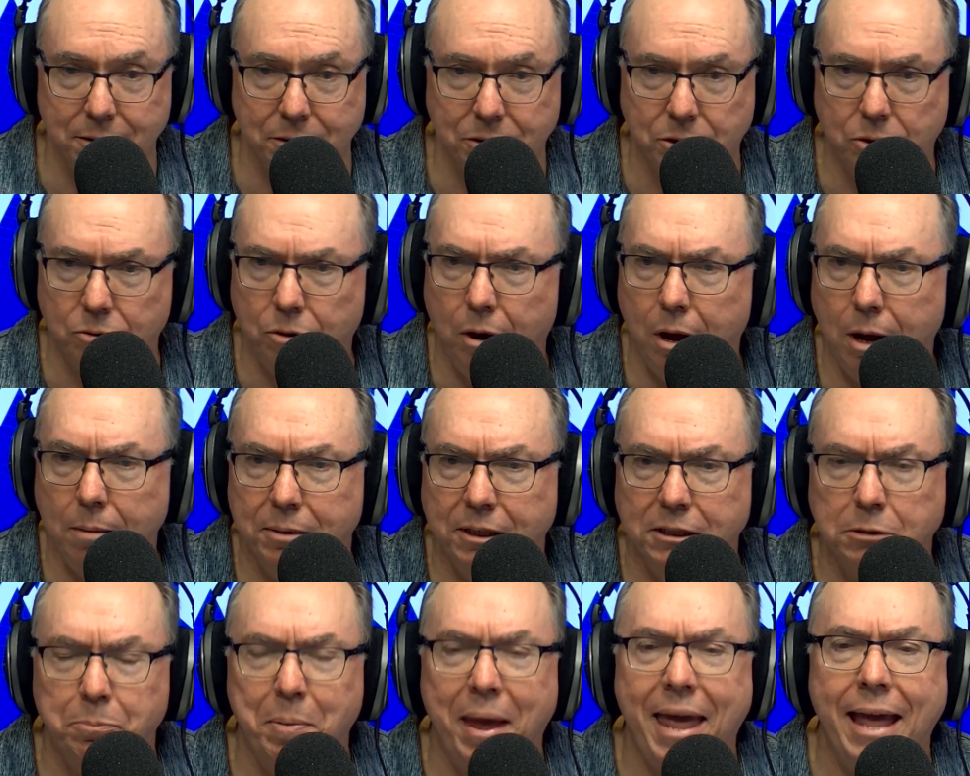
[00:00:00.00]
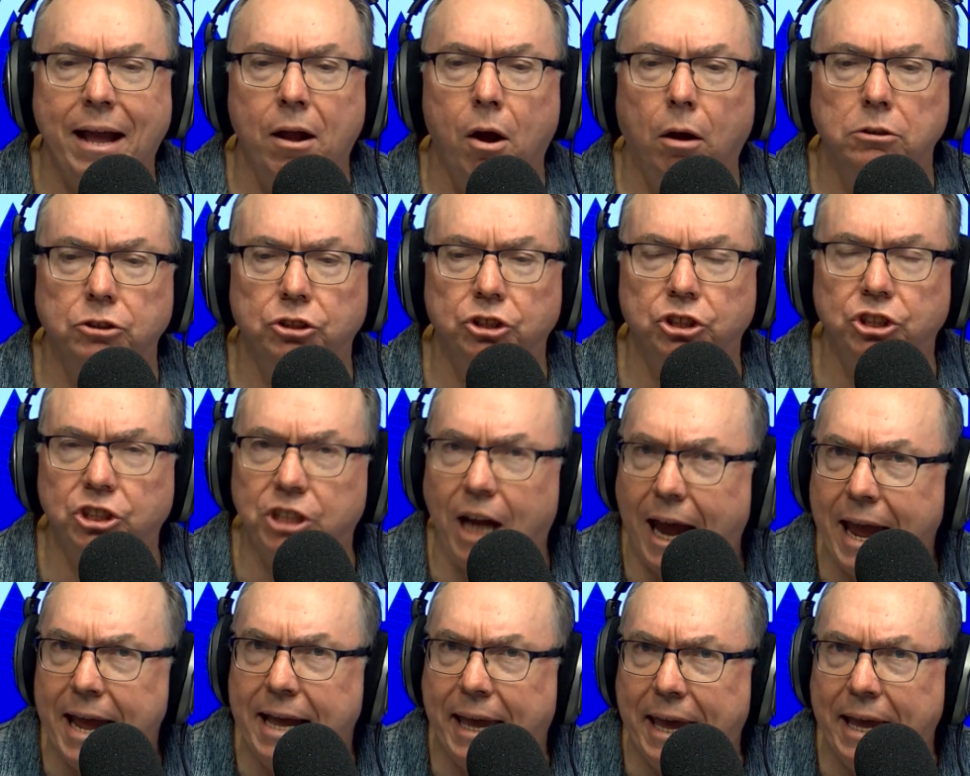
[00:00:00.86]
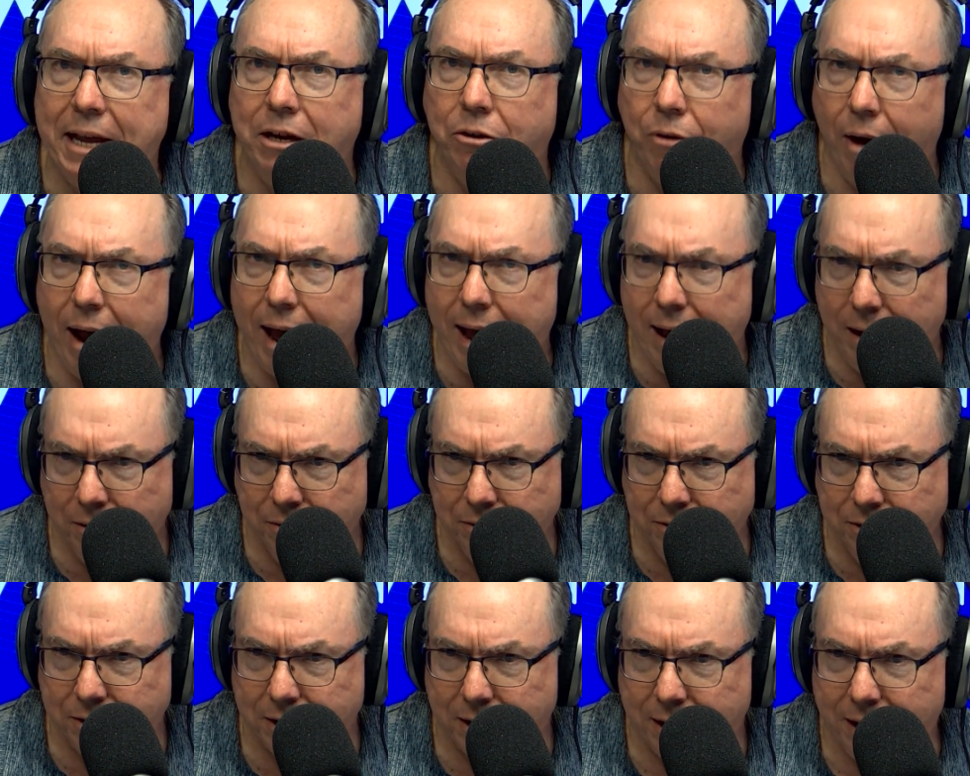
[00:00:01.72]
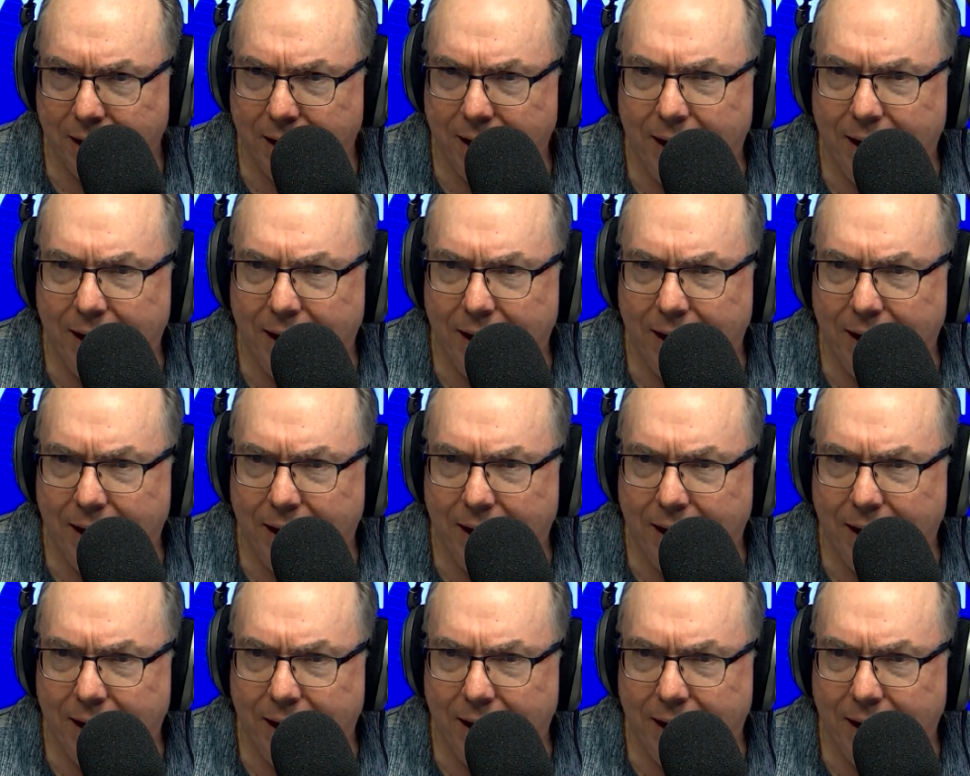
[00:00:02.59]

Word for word: described as being on shaky ground,